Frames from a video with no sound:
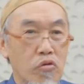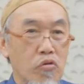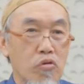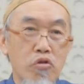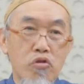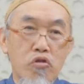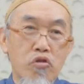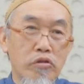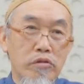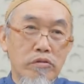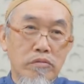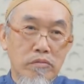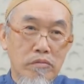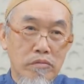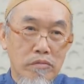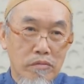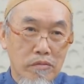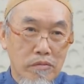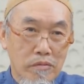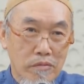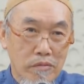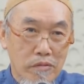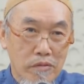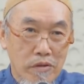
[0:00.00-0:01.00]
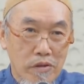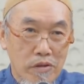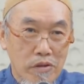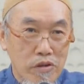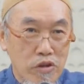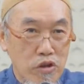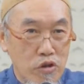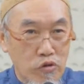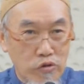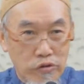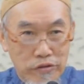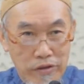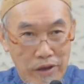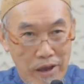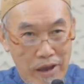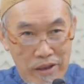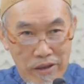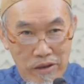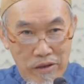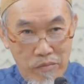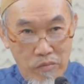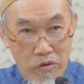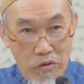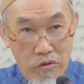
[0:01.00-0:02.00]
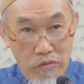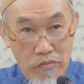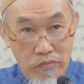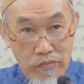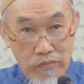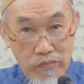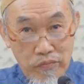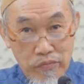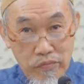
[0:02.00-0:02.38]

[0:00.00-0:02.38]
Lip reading: No good news anymore.